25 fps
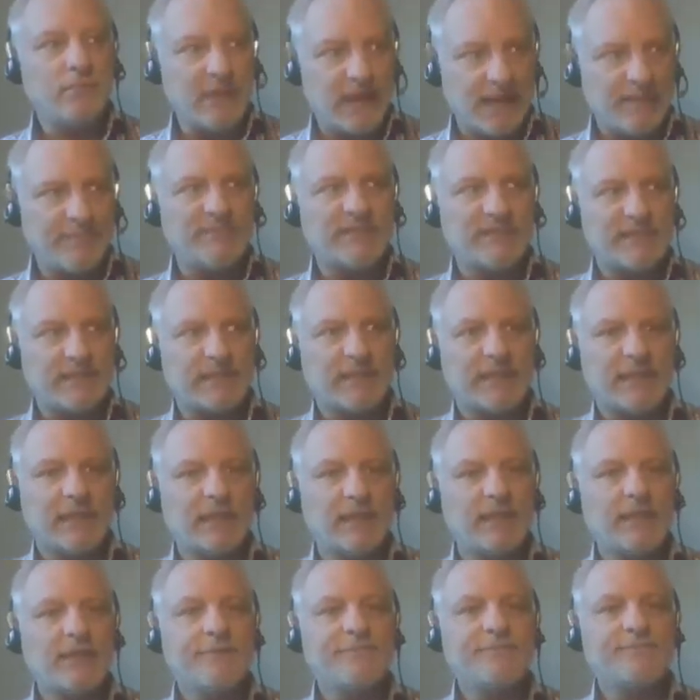
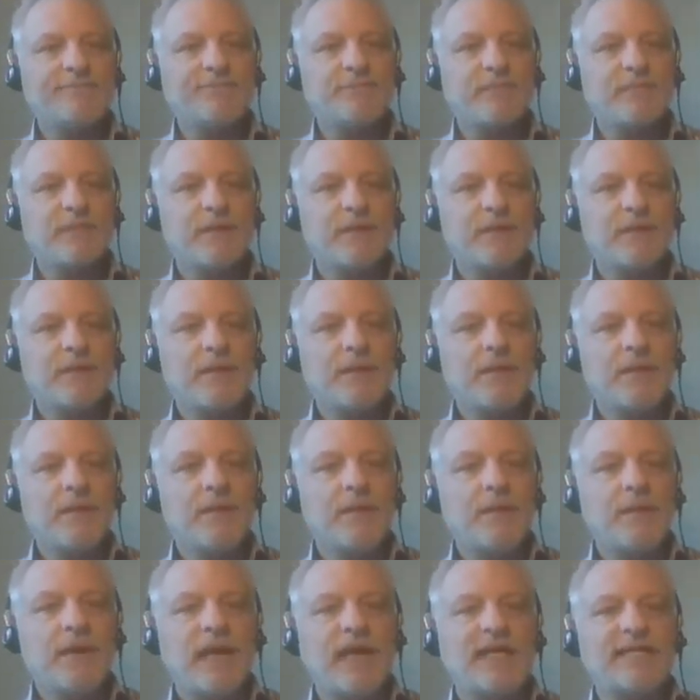MT
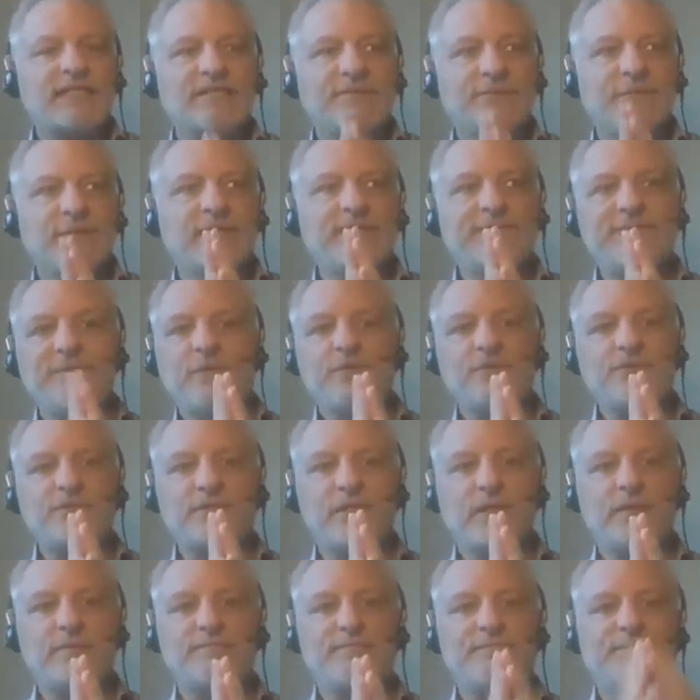has really
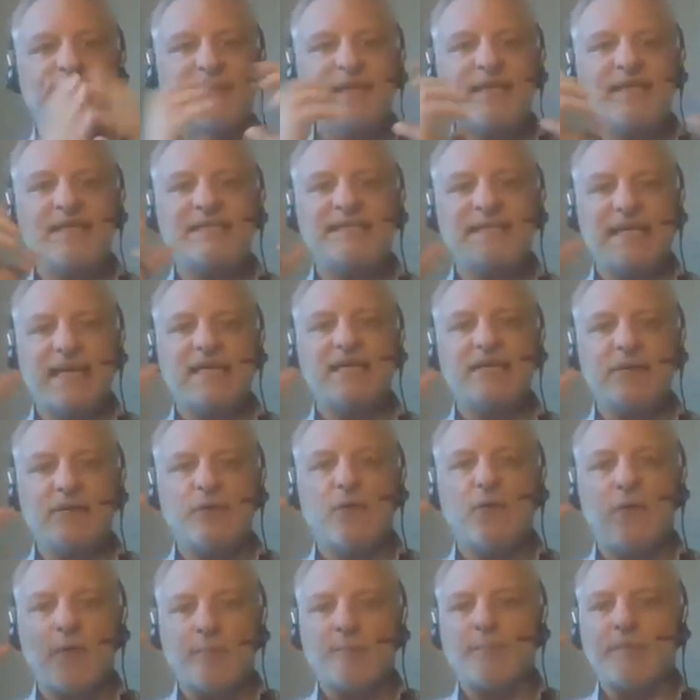focused on big data
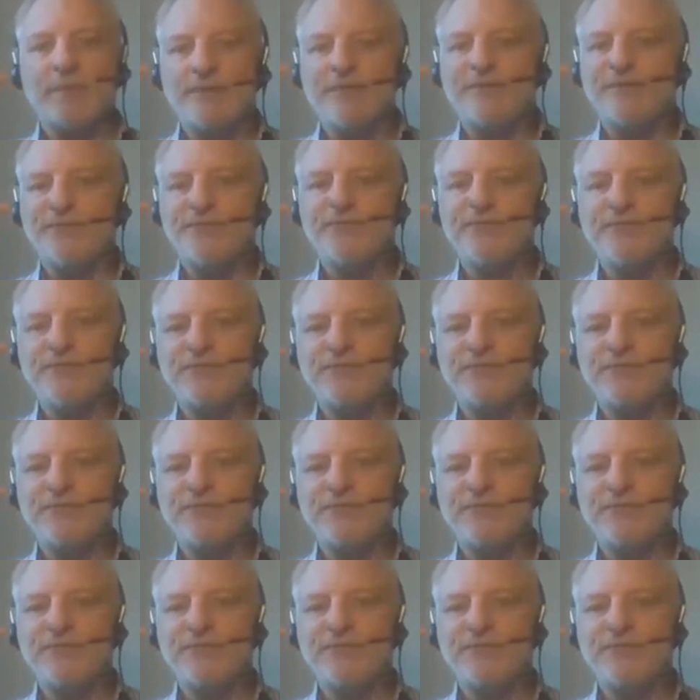corpus,